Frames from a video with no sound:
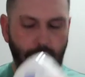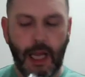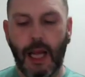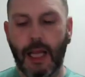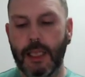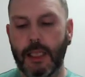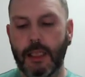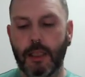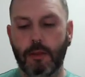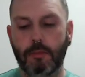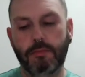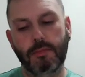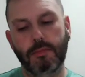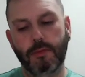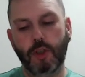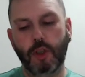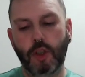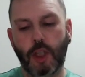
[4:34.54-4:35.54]
I
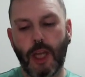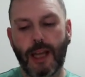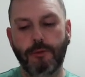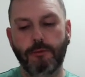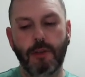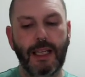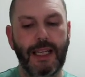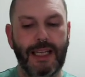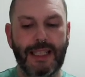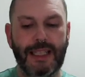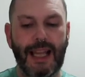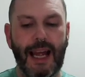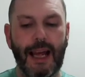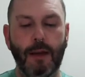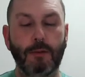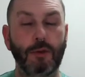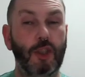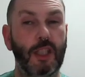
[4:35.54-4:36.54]
generally
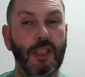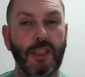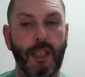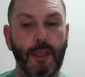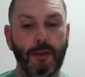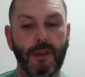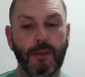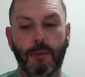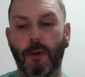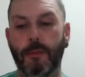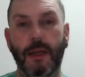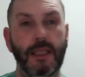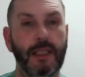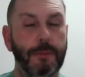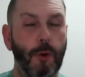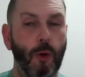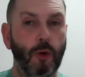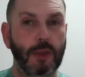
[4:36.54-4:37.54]
now just use them on my
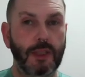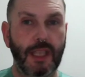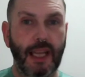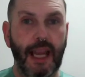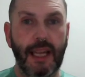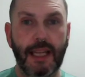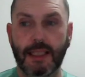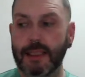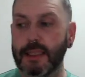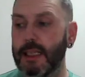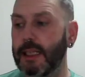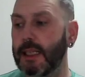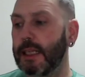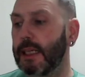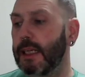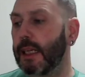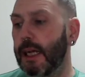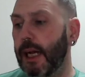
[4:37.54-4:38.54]
sports kit.
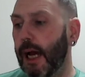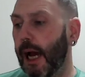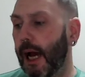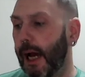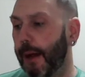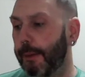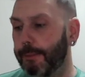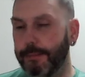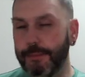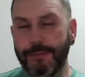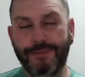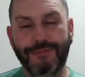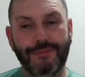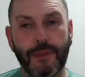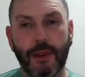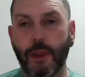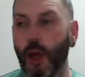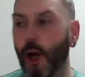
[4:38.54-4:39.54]

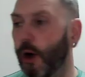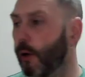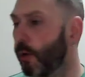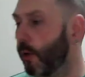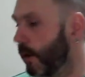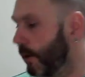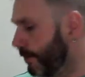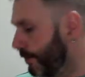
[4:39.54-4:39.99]
Though